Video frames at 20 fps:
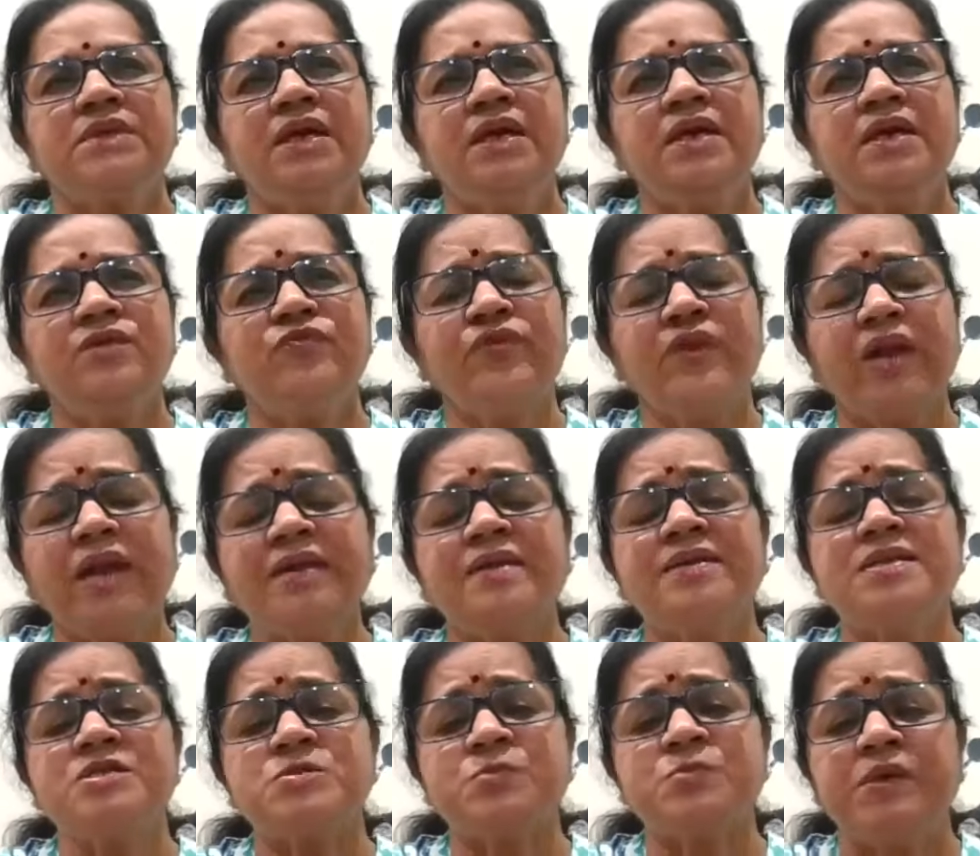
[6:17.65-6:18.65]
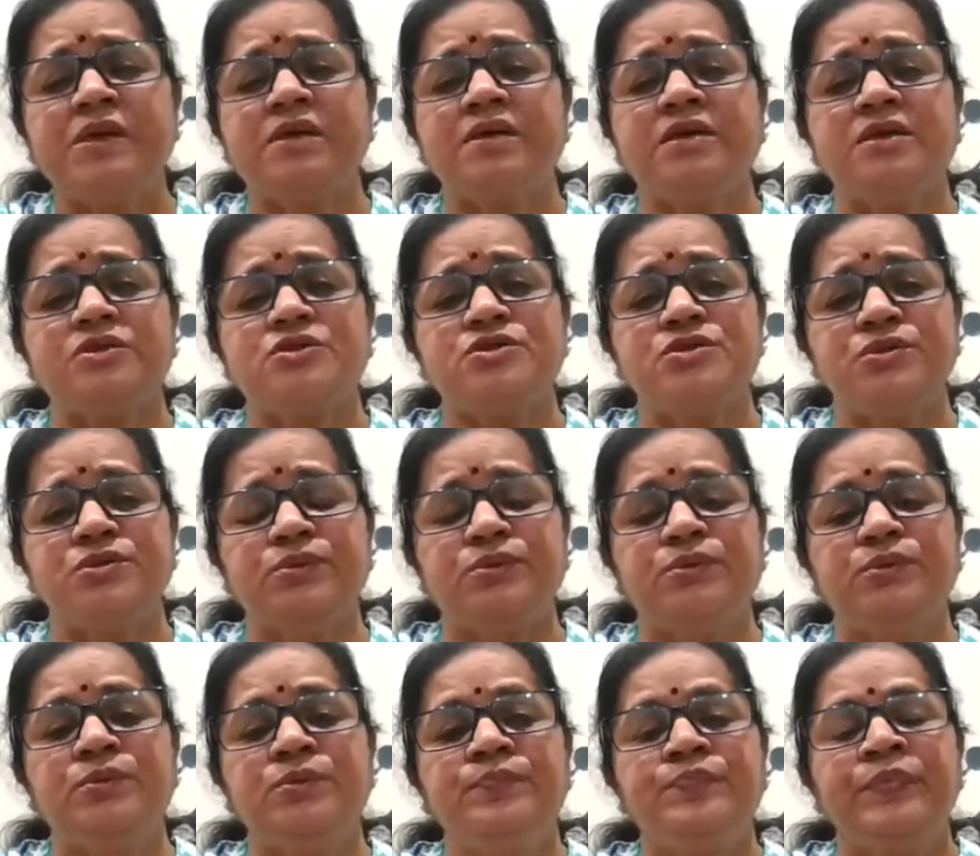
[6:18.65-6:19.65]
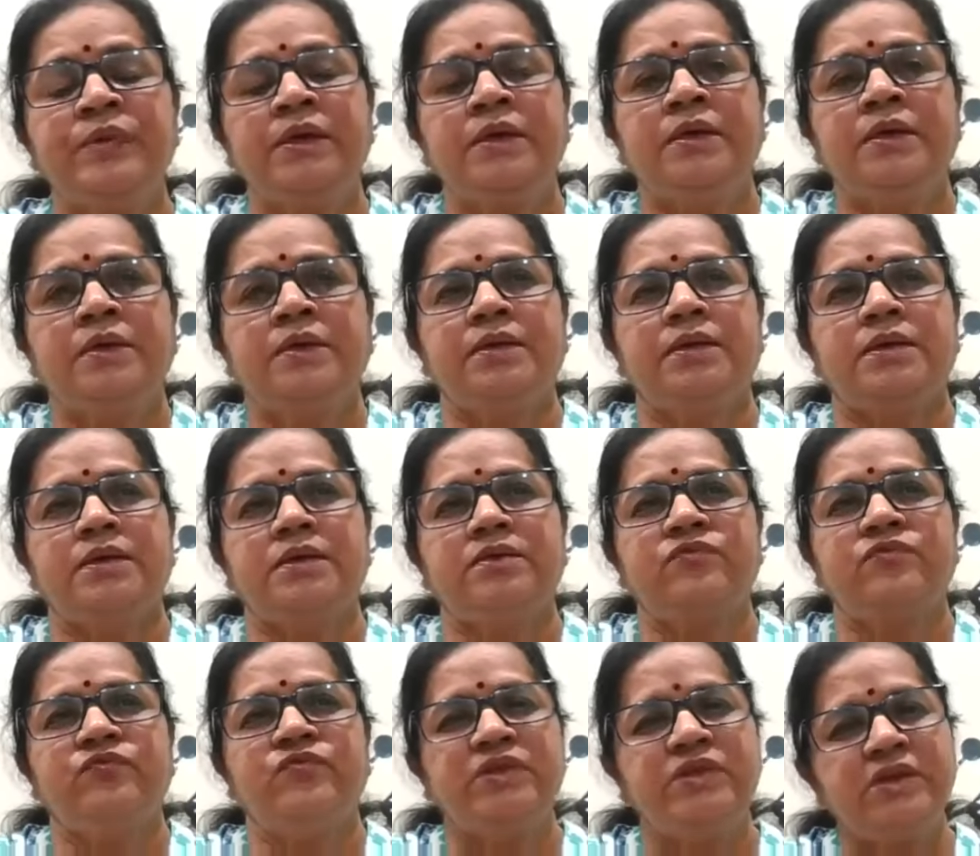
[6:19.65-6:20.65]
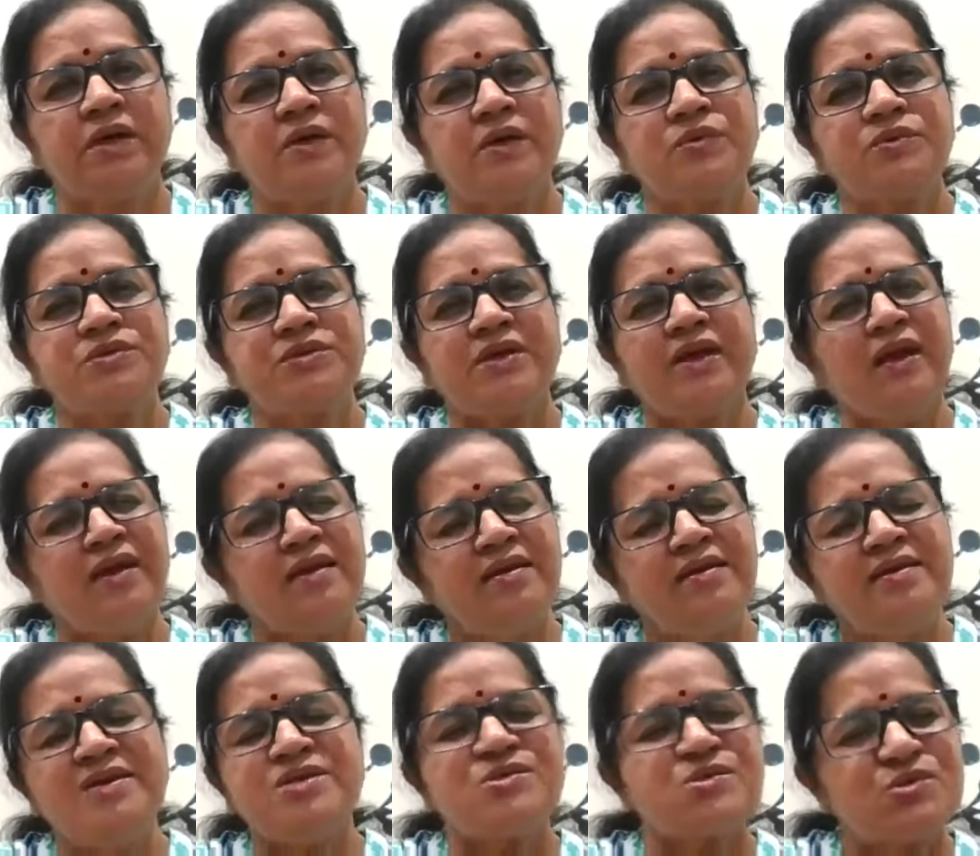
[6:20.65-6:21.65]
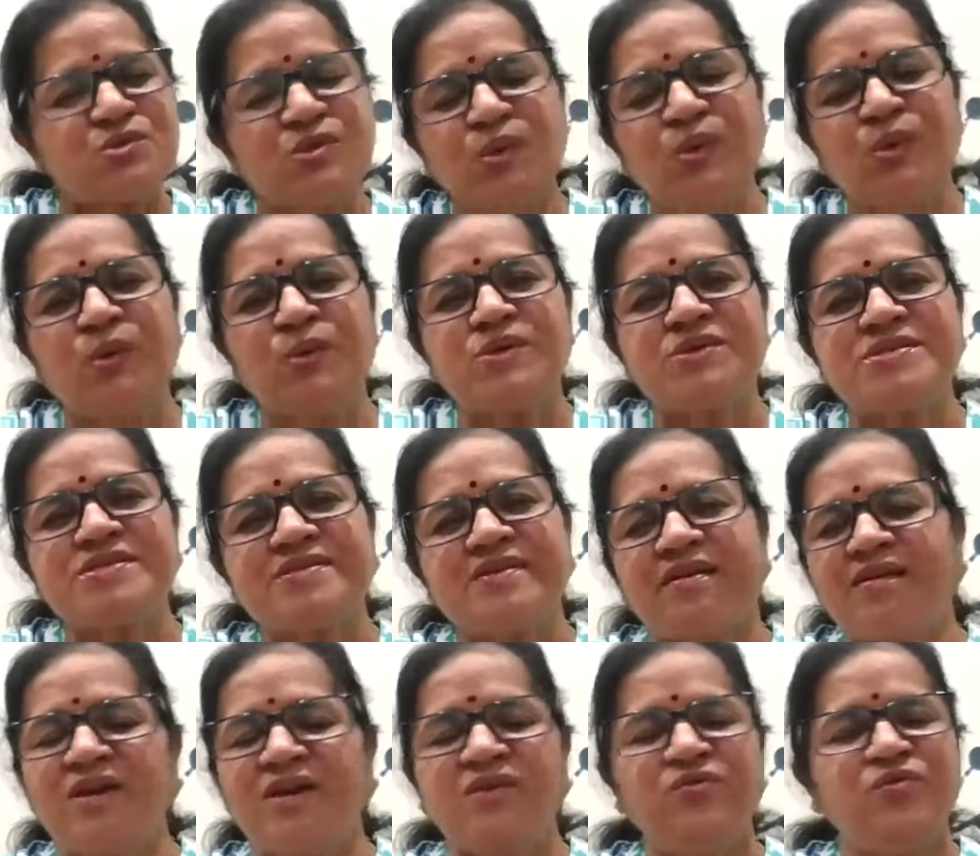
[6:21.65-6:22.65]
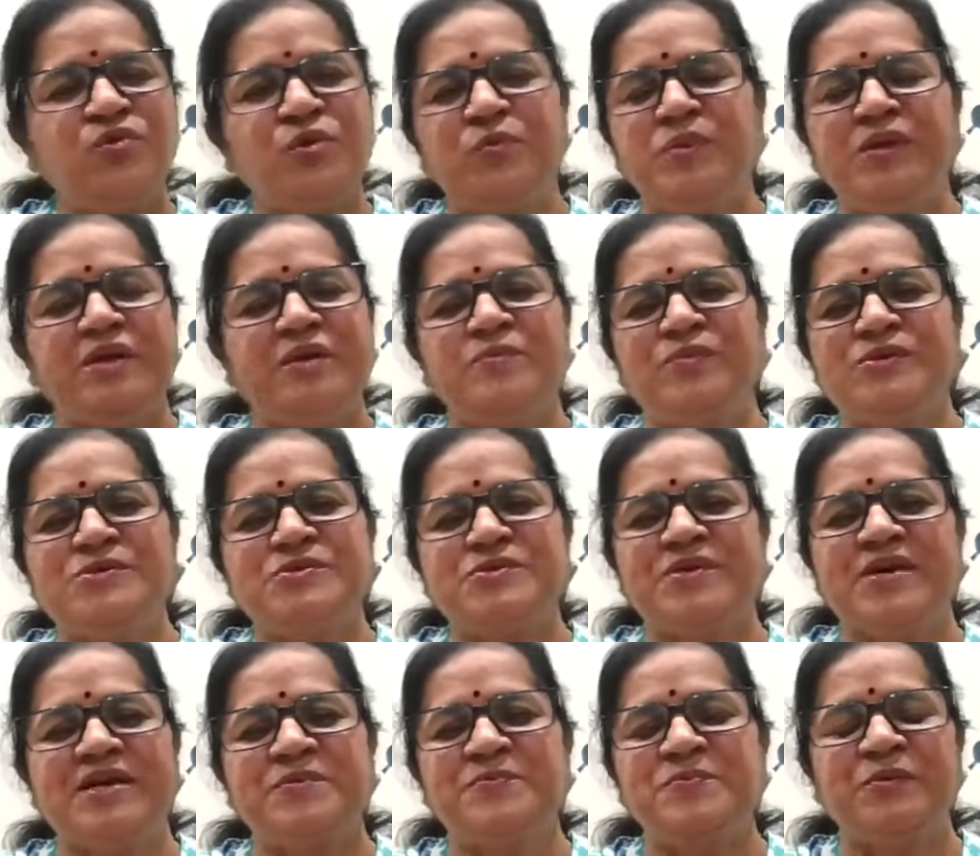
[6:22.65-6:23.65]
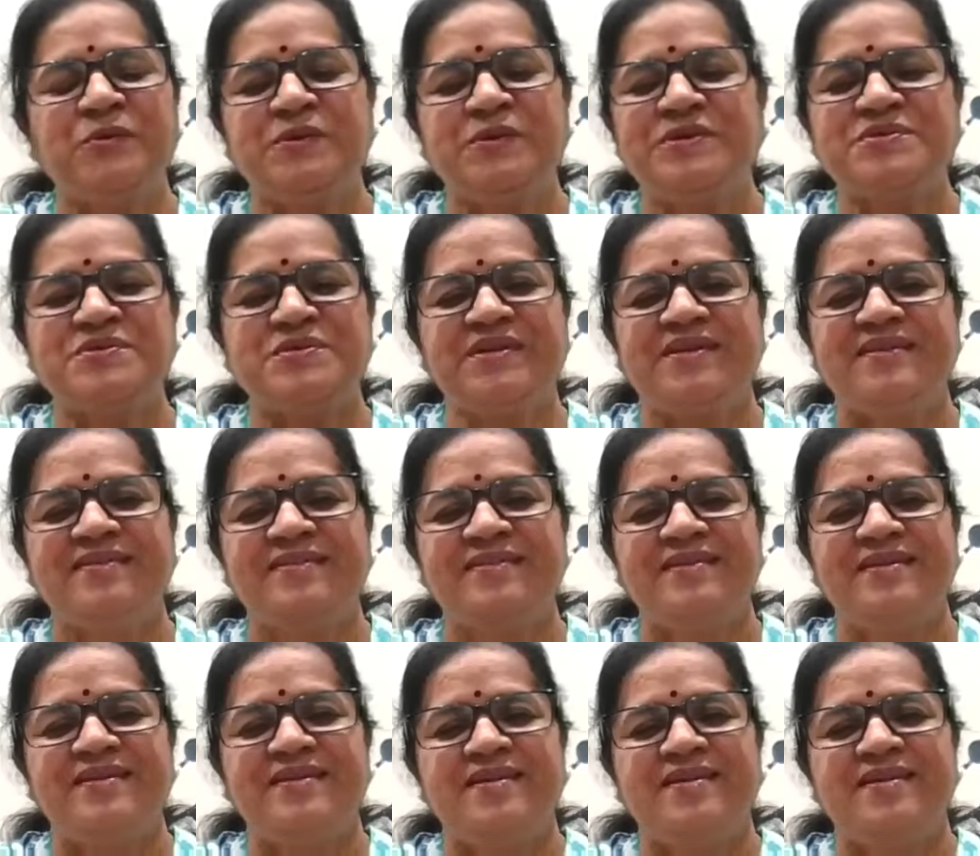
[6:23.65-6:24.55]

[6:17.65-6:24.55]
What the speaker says: And frankly speaking to you, without any source, I won't be able to write poetry.